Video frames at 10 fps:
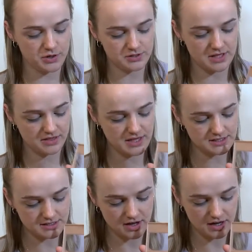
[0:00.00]
to use this
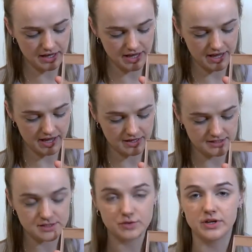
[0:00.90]
colour here
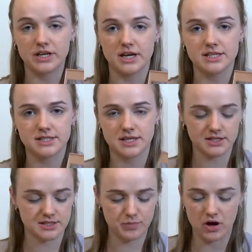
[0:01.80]
because it's a really nice
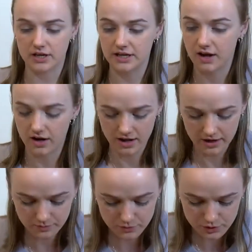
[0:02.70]
sparkly colour,
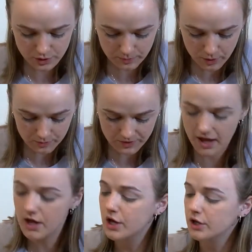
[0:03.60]
and I'm just going to pop that
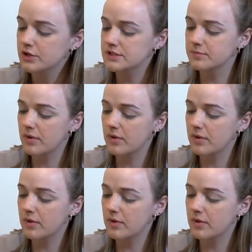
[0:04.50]
using